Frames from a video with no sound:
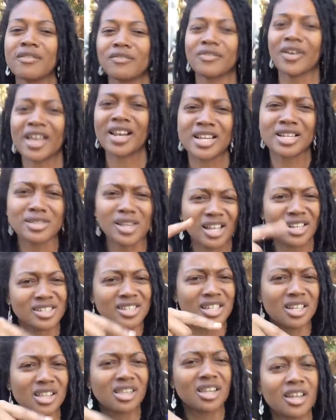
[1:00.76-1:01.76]
and fat, and he's
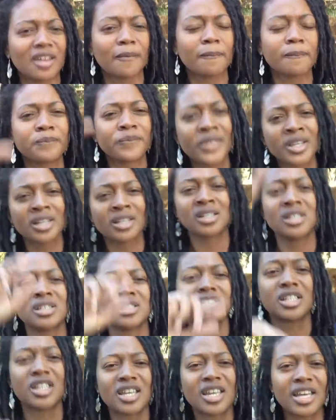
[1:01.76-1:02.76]
tickling
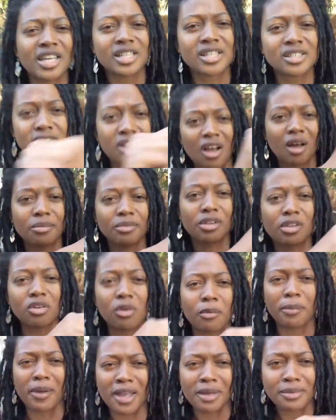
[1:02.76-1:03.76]
the kids, the
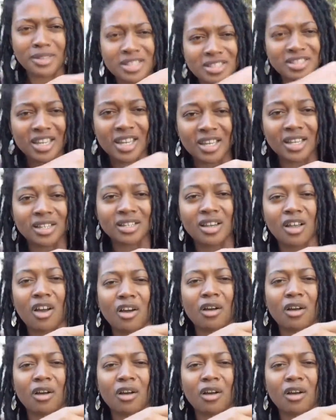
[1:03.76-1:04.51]
little baby's foot